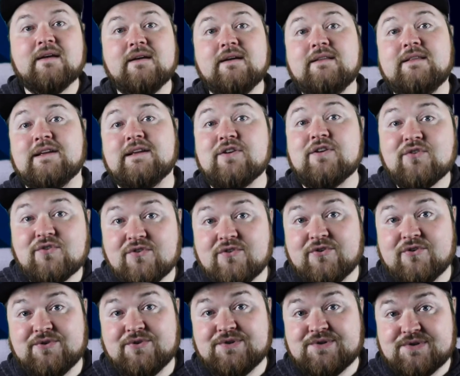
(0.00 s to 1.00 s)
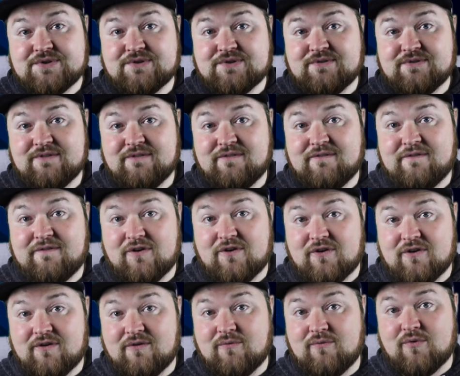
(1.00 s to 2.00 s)
The good news
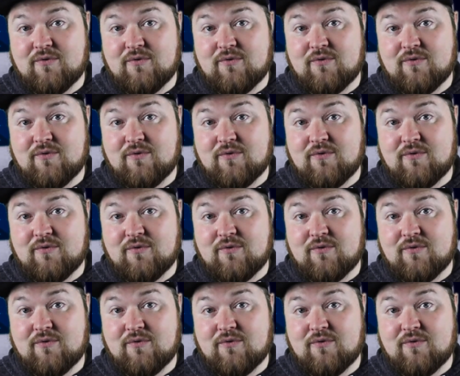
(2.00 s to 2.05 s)
for what's